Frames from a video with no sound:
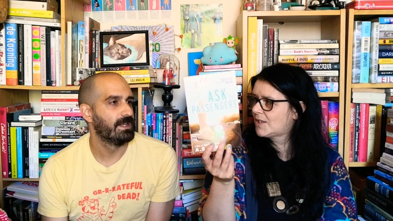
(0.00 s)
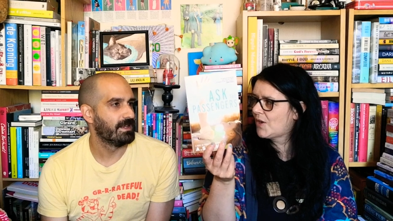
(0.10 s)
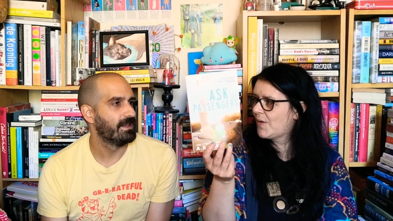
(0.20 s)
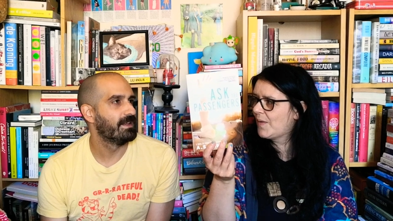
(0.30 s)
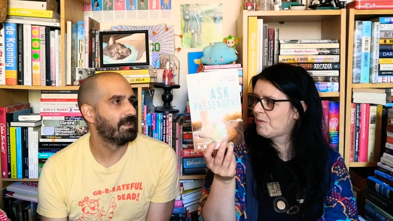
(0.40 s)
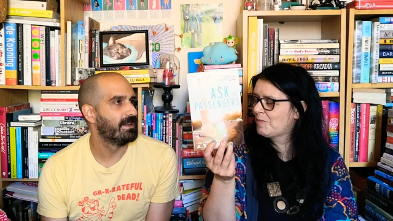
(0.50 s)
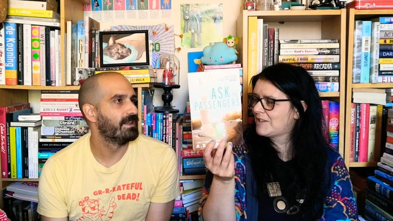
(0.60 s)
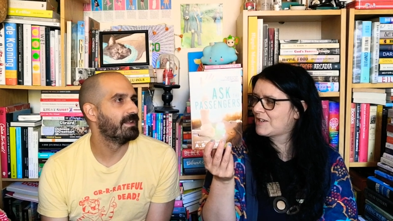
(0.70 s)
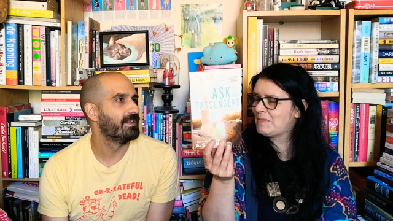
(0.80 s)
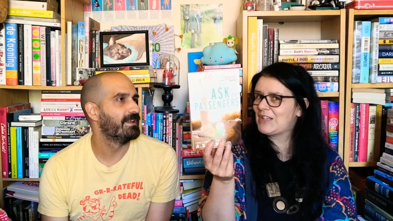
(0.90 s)
Speaker 1: so I'm hoping
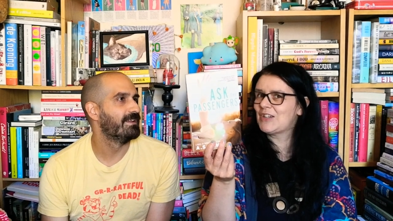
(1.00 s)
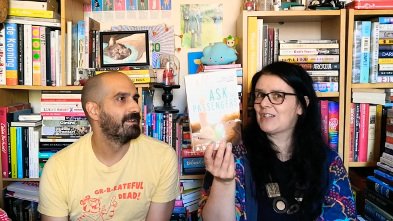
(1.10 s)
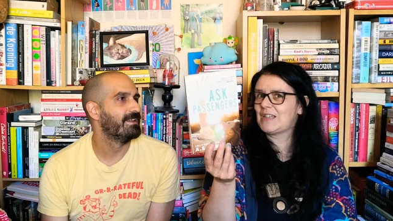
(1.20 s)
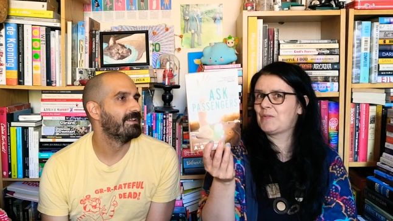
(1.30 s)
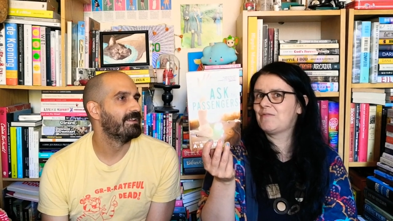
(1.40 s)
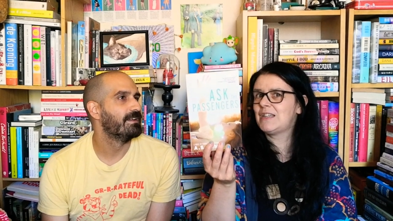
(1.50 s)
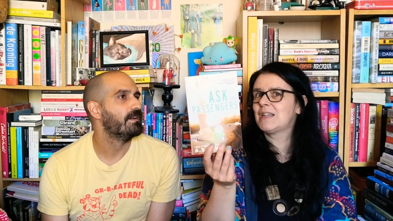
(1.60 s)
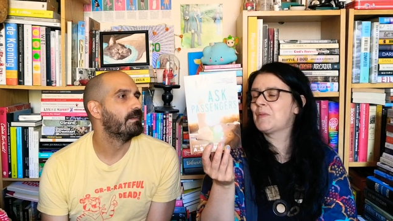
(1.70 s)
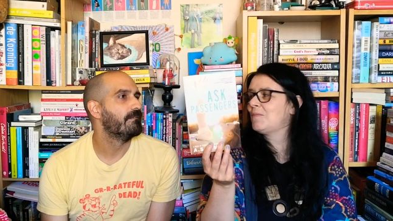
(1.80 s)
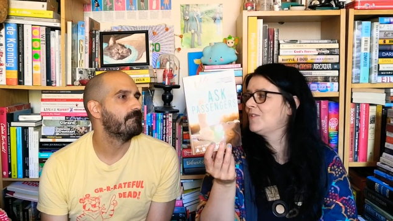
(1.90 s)
it's going to be good because I've been
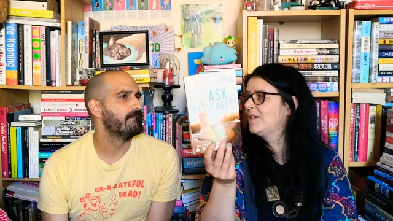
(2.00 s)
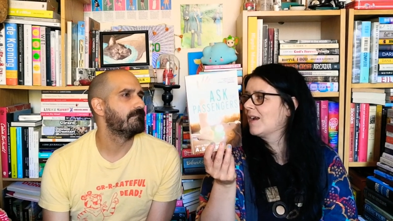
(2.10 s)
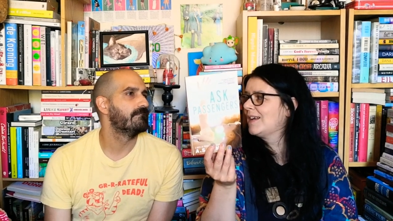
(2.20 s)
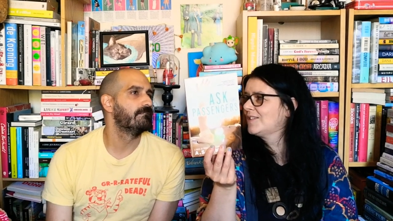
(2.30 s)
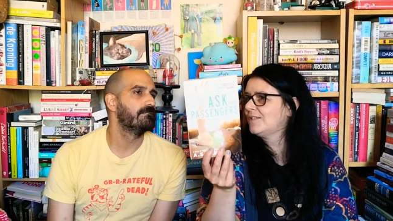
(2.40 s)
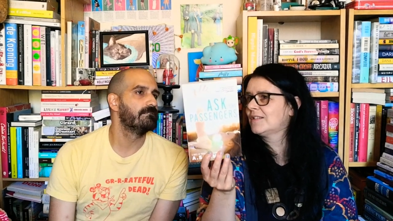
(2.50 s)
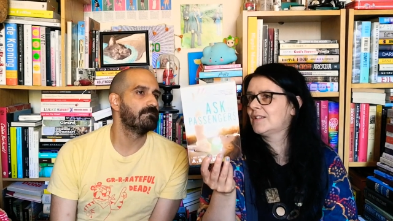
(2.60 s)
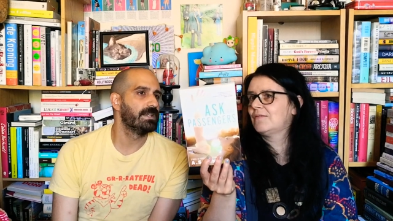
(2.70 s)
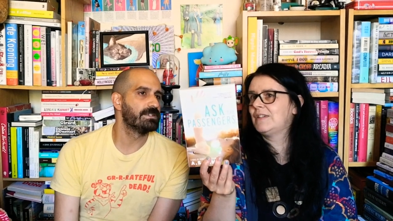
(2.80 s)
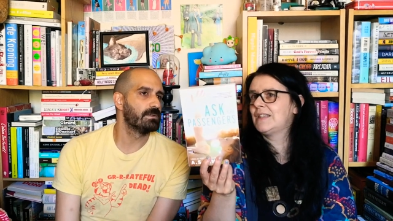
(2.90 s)
reading a bit more young adult
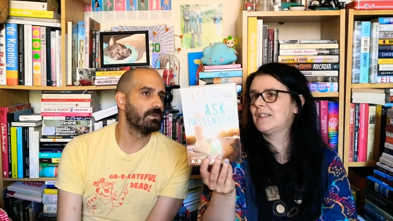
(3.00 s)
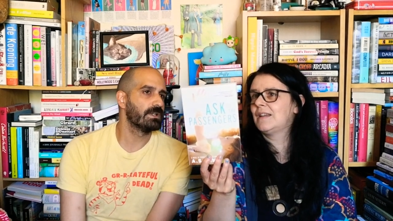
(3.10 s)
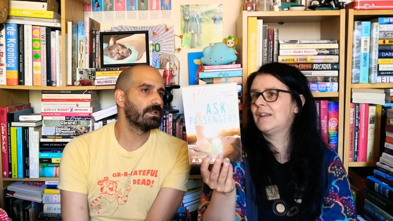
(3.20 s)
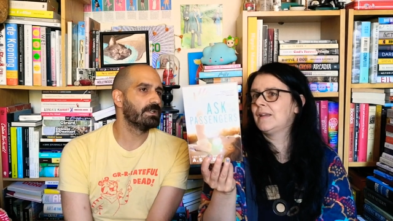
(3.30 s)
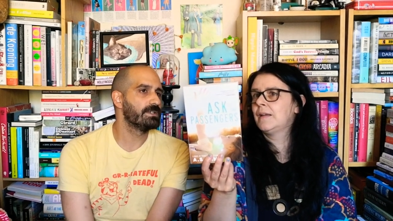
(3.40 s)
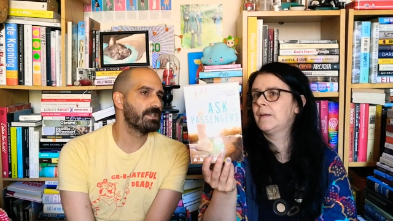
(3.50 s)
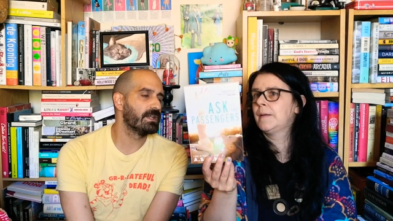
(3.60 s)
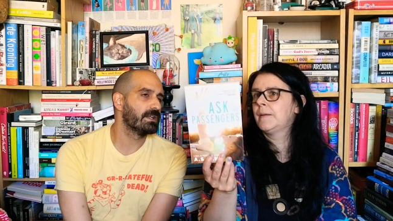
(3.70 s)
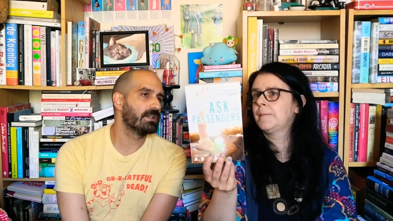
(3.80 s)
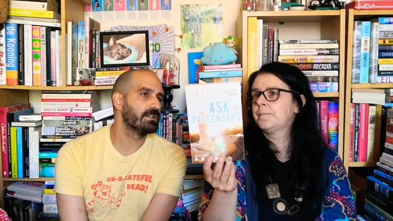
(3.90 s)
is recently. It what, is
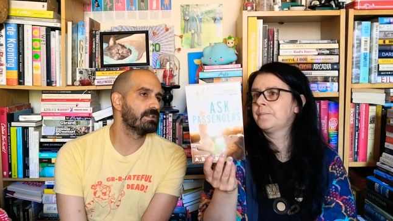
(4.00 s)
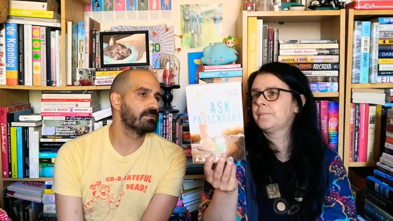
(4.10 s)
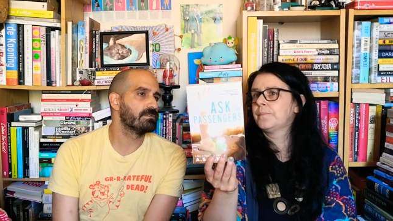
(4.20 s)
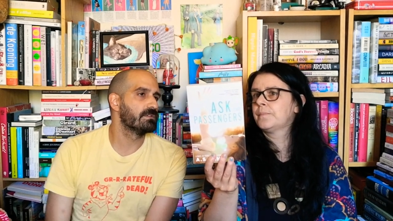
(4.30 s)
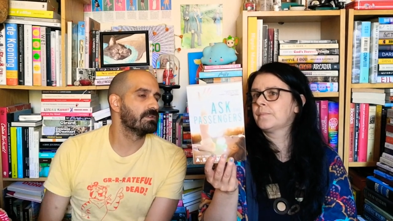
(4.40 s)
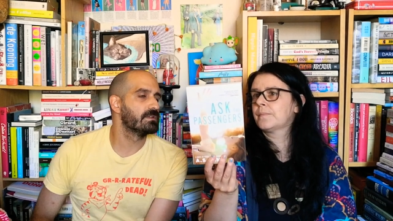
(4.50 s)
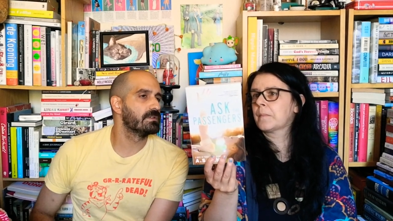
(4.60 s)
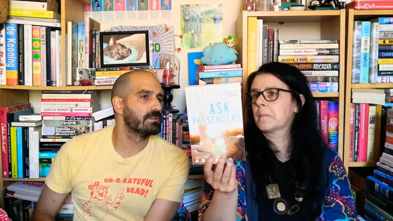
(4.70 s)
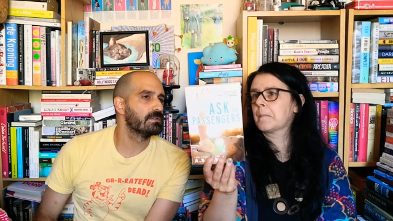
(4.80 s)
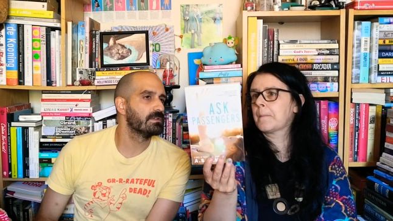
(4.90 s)
Speaker 2: it like a
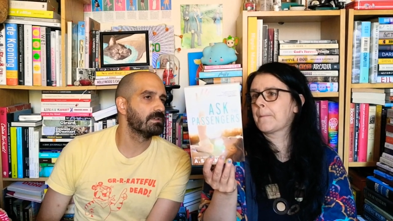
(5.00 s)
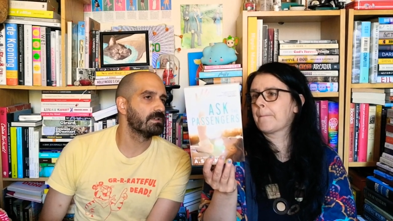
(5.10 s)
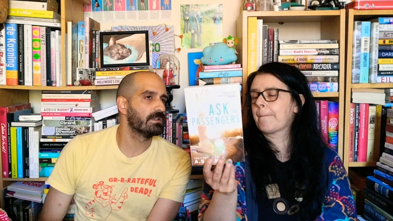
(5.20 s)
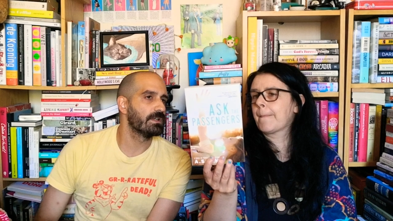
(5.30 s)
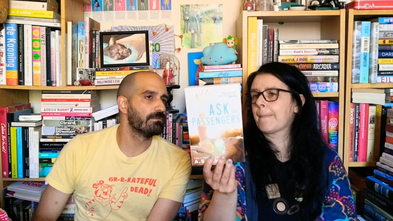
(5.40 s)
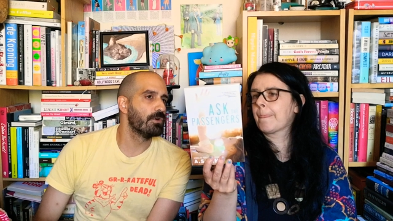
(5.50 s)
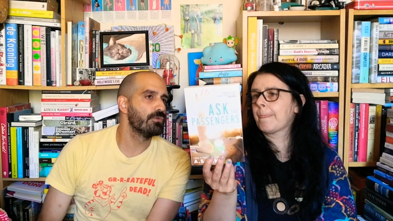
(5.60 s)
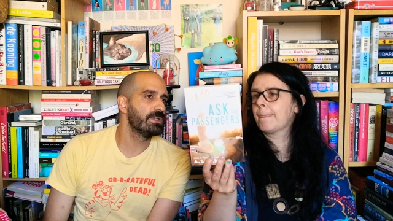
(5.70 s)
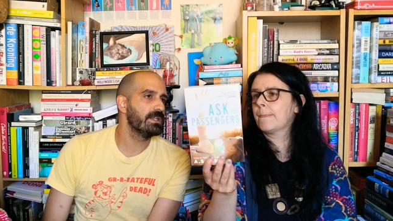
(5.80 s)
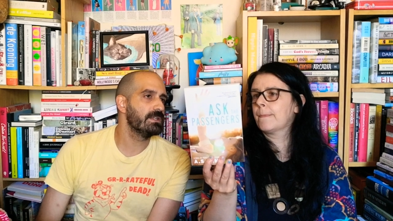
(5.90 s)
kind of
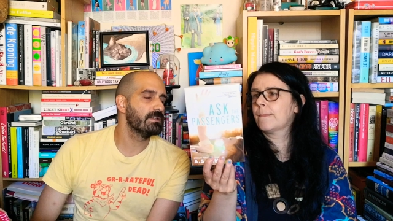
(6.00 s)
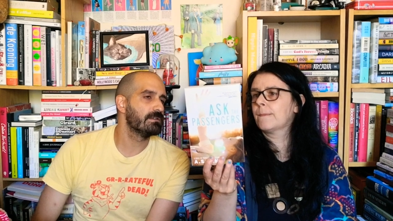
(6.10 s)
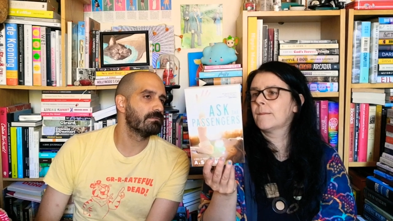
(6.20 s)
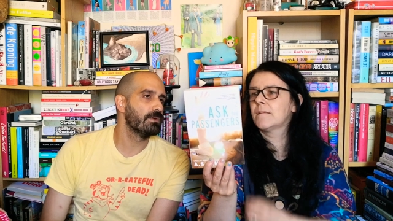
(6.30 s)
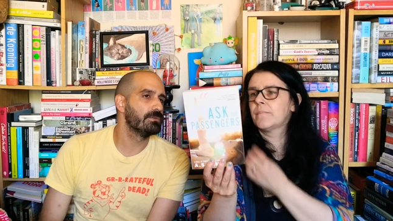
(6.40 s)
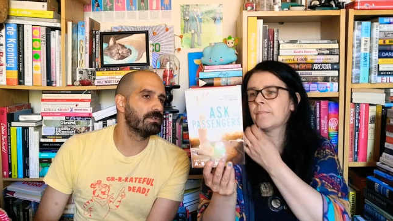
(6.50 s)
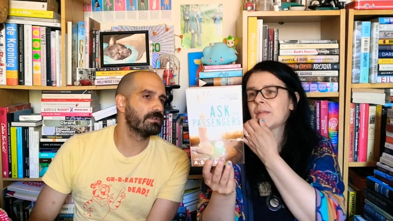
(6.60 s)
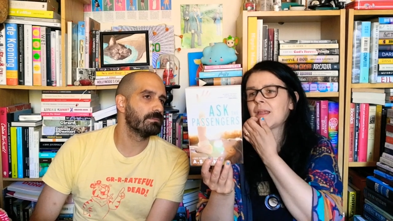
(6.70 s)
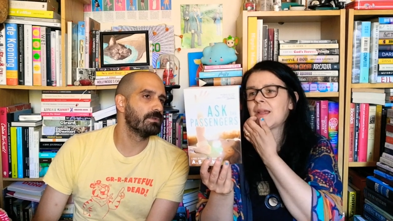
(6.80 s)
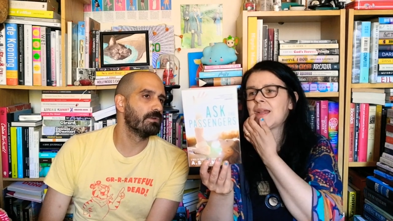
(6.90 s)
roadie road
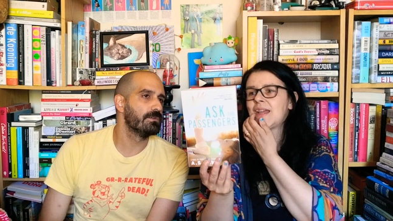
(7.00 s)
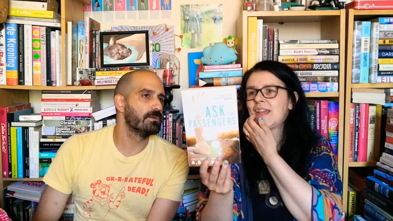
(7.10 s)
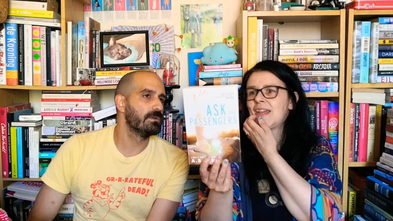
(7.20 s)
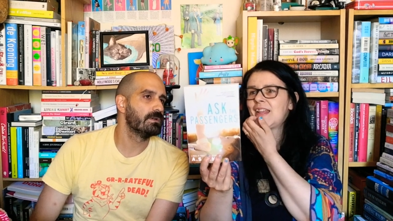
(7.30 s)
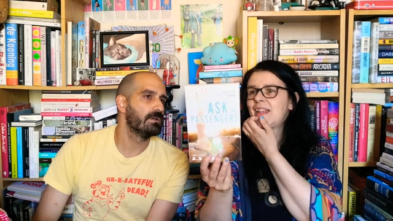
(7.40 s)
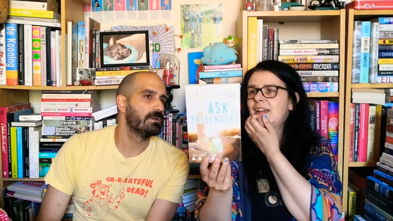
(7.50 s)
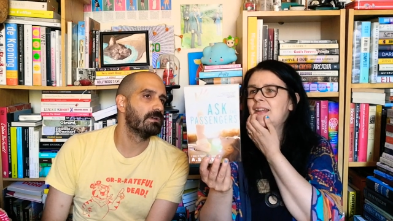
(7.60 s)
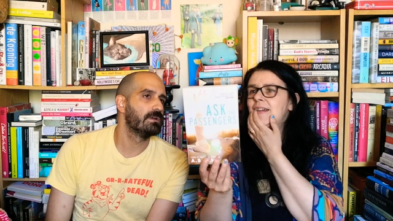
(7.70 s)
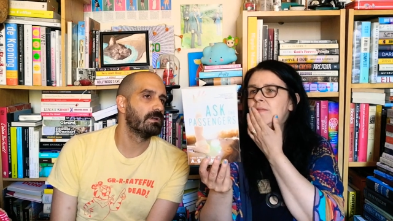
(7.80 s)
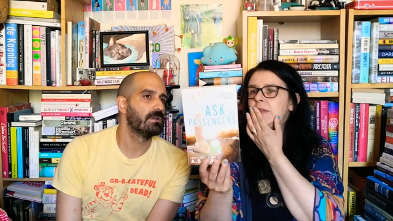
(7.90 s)
novel?
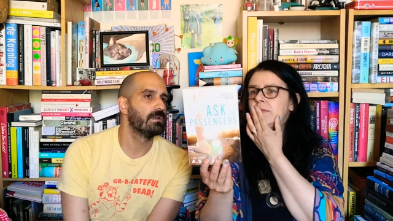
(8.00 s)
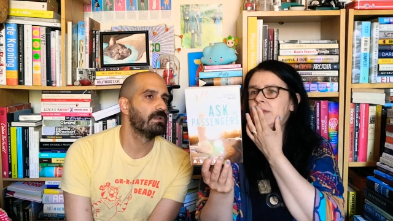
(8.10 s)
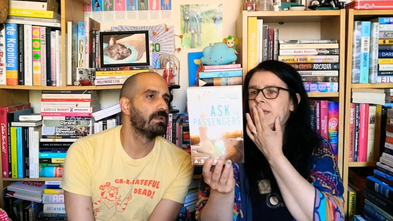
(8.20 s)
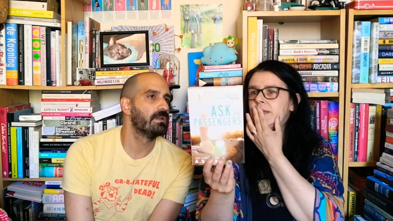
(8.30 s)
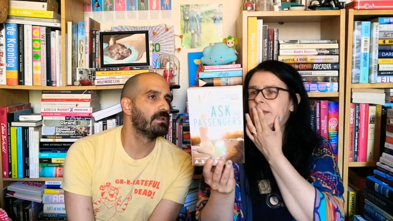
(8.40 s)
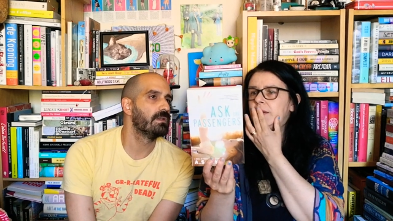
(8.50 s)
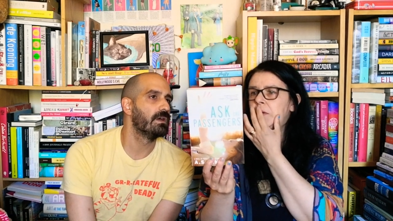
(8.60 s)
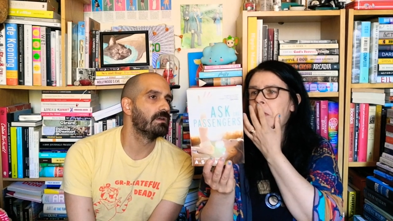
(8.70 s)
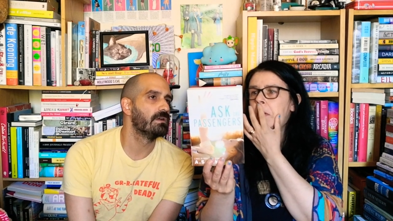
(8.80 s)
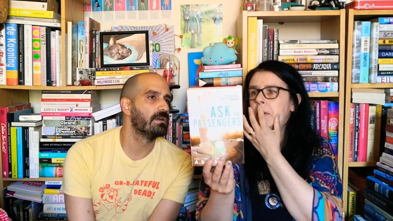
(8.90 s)
Speaker 1: Um, I don't think so. No.